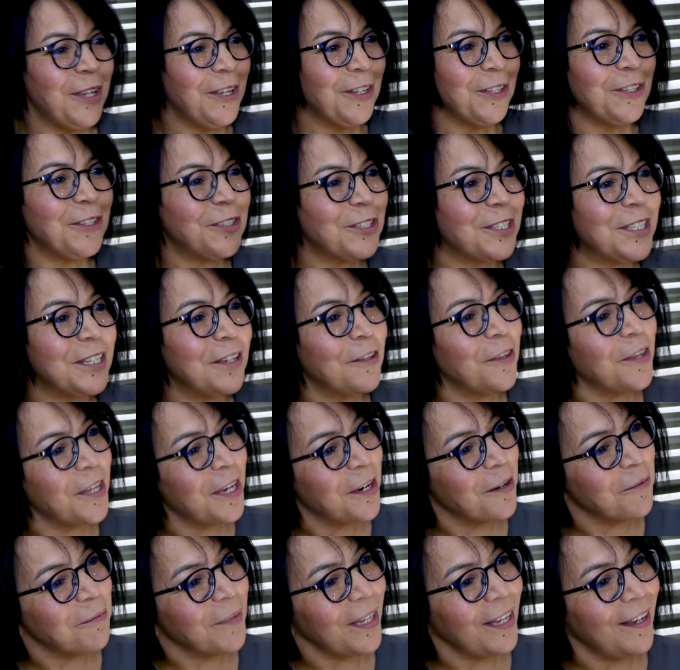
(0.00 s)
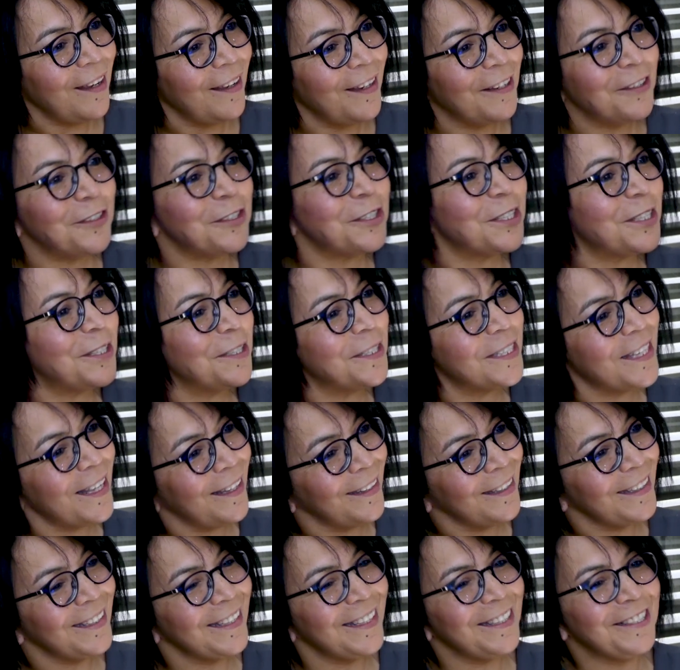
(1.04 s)
You're still there, mija? You're still
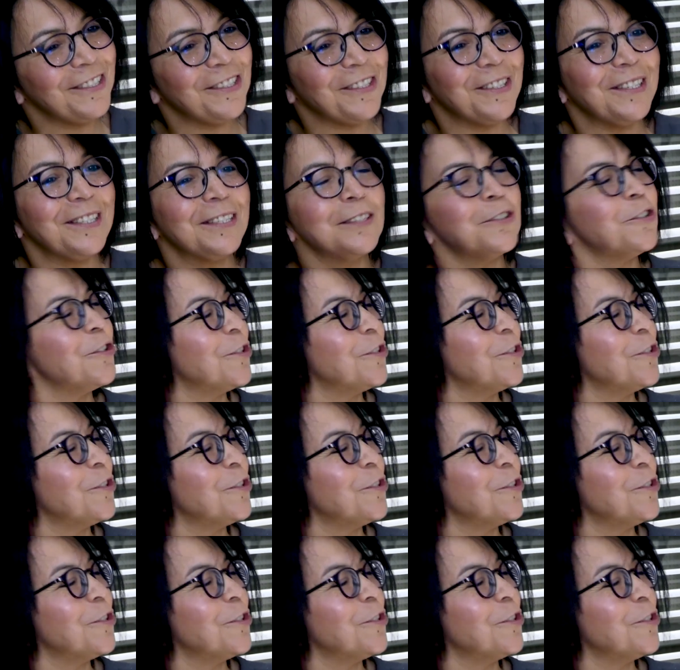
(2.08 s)
selling insurance?